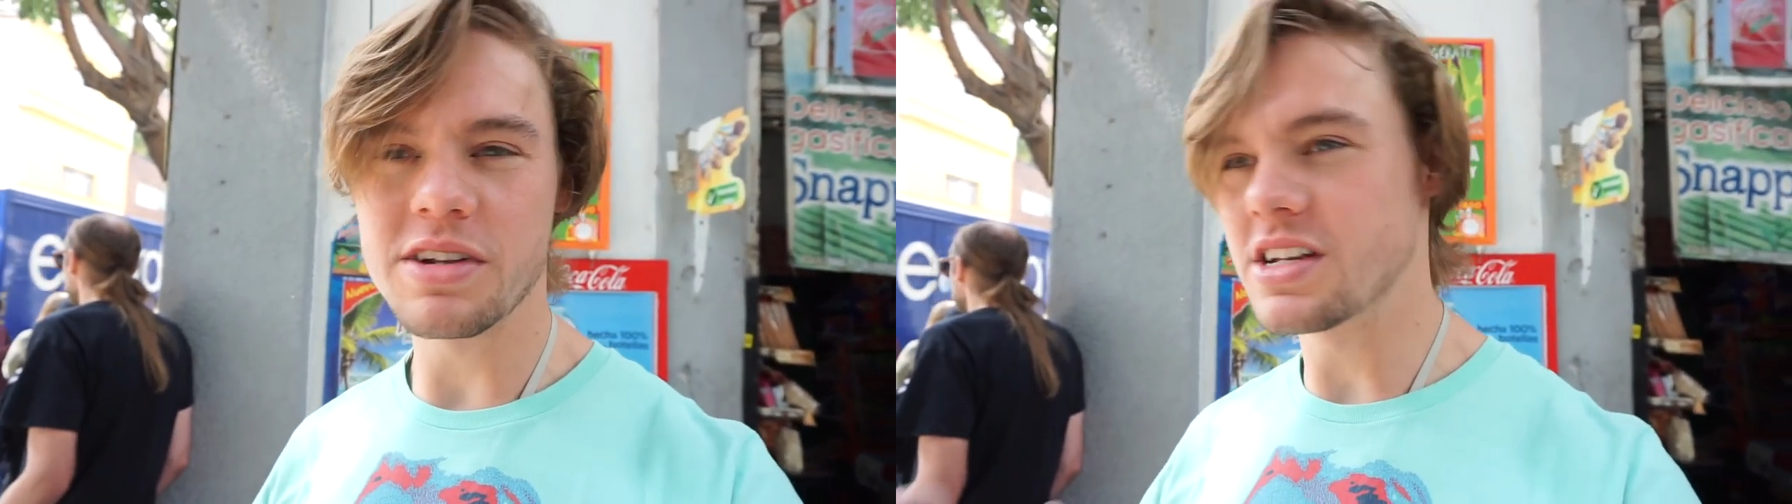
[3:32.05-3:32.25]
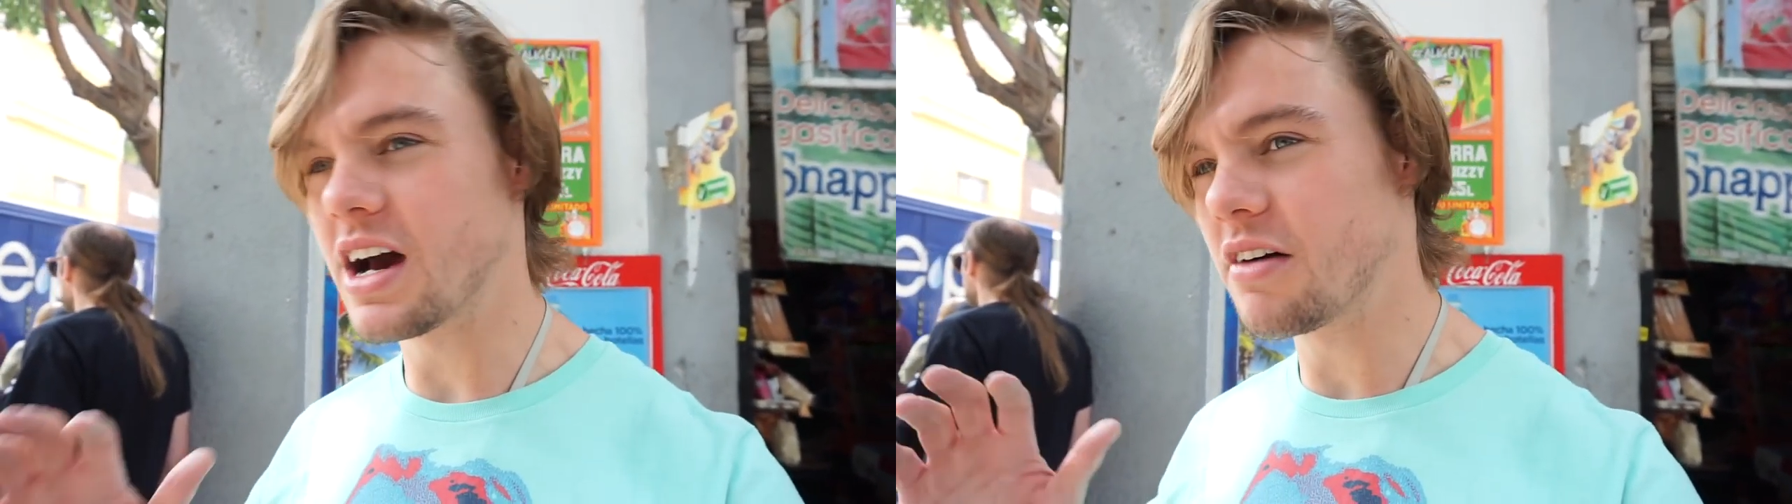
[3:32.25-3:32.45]

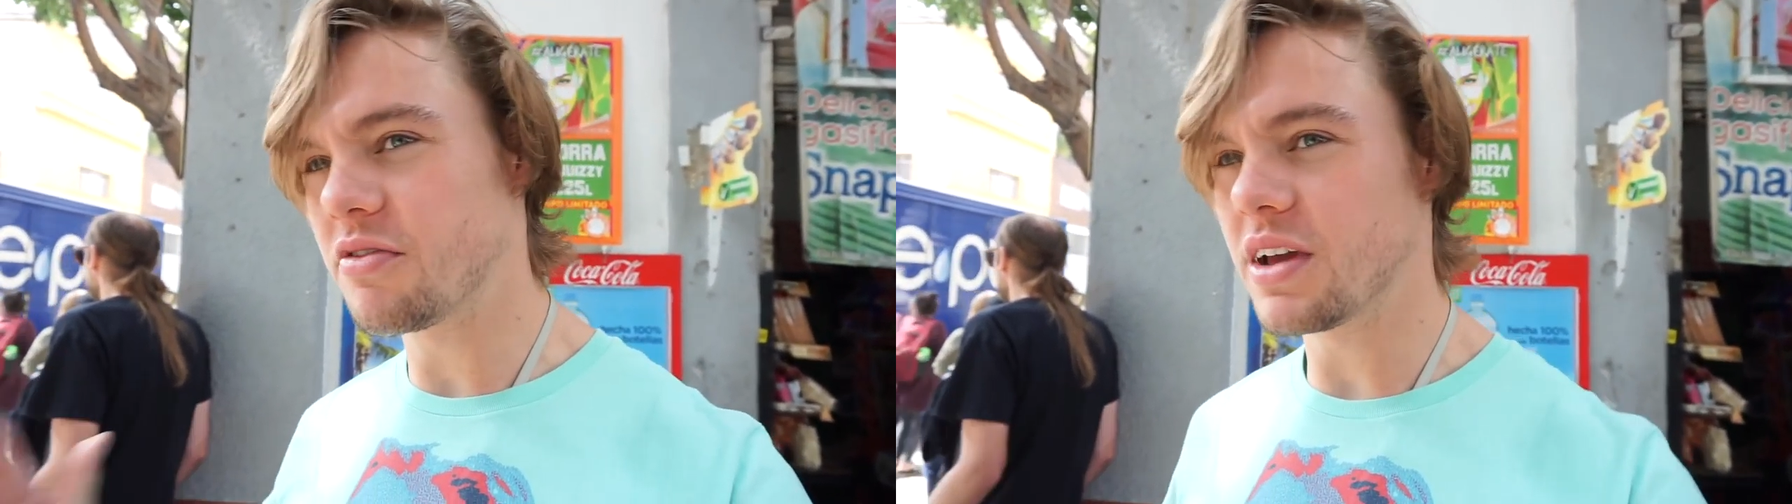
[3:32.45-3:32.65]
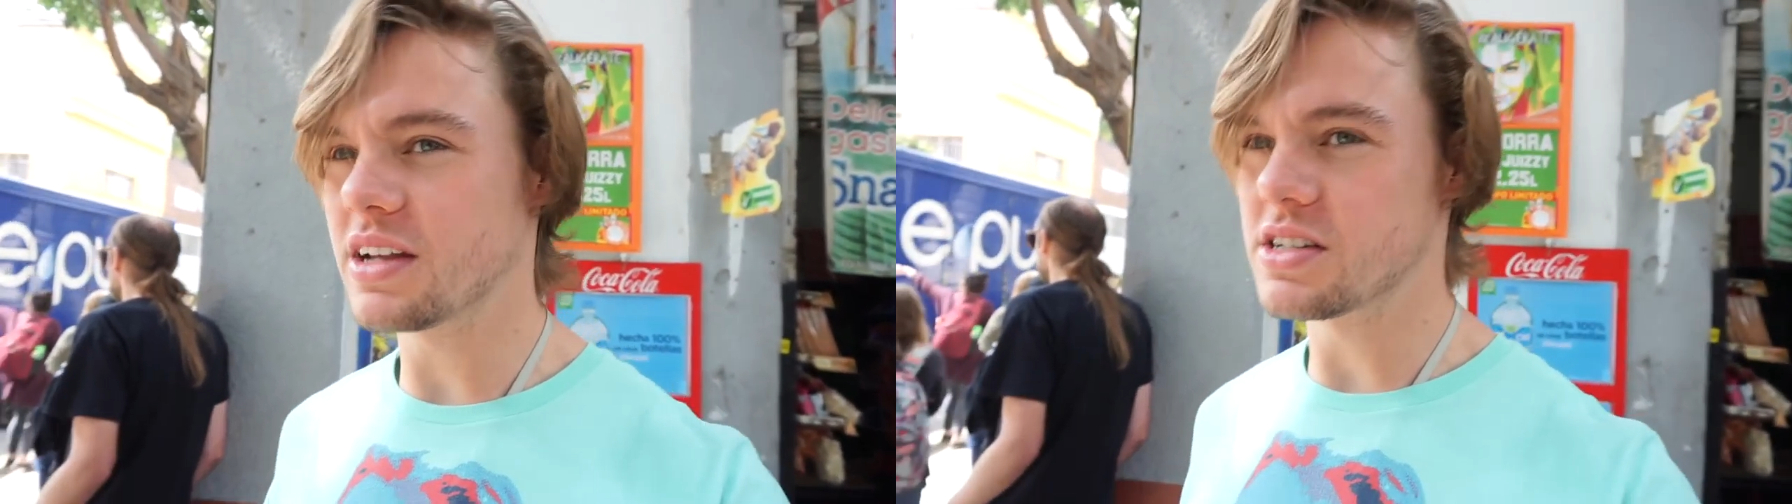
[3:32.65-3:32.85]
It's not
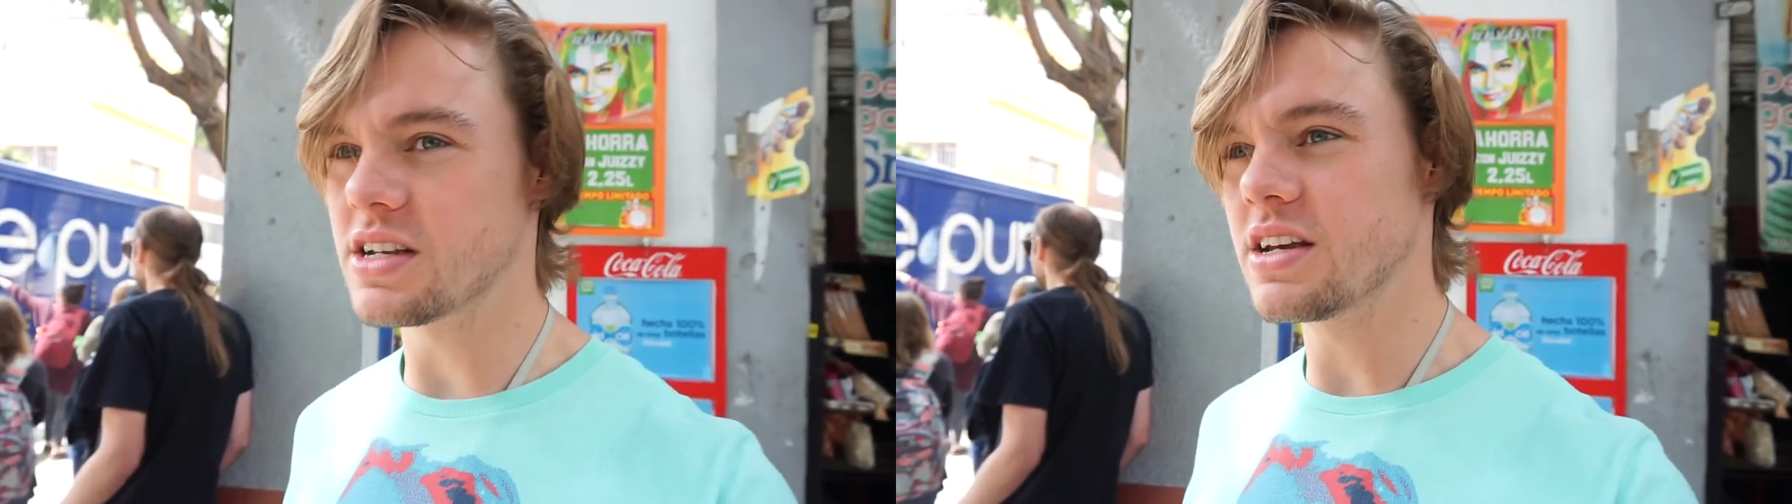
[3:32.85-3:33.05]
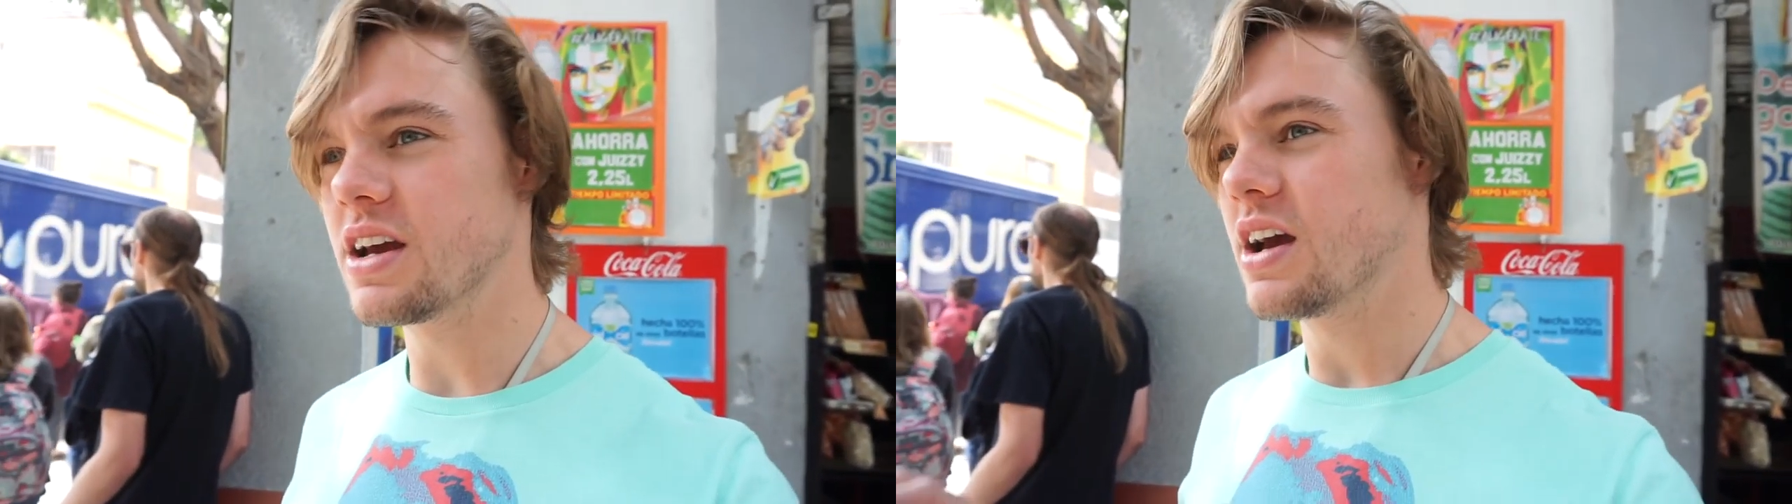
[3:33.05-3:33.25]

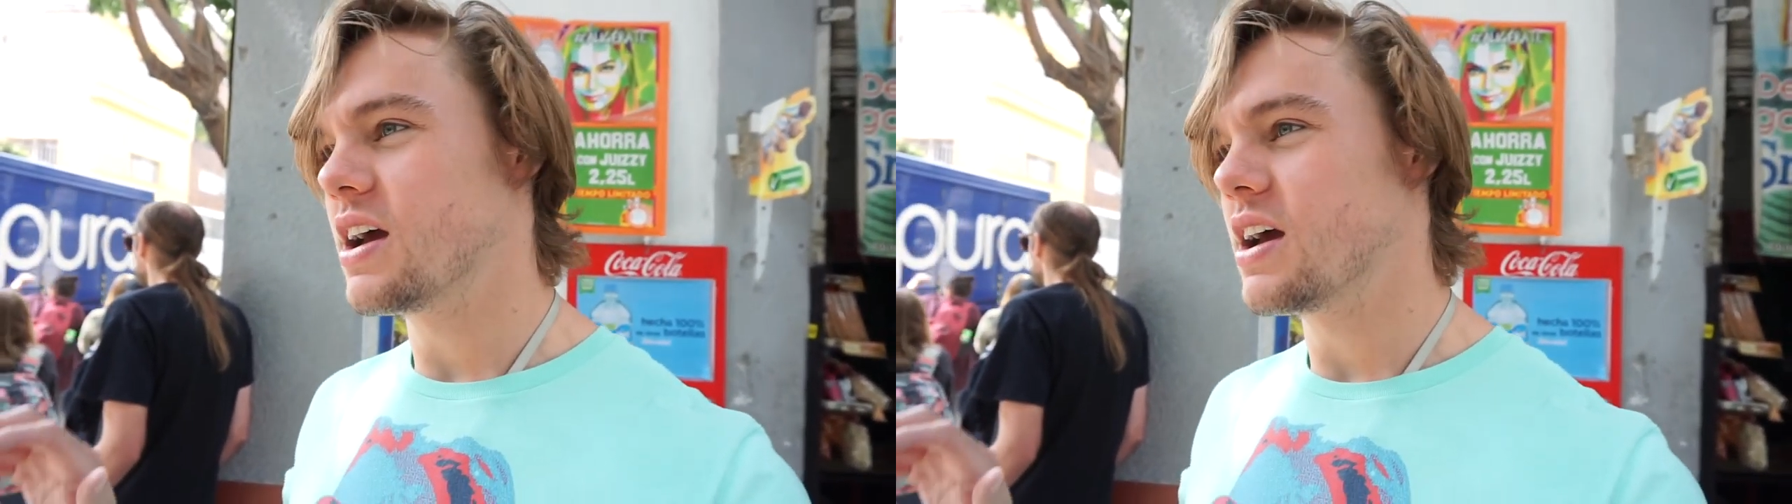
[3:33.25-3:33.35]
fancy.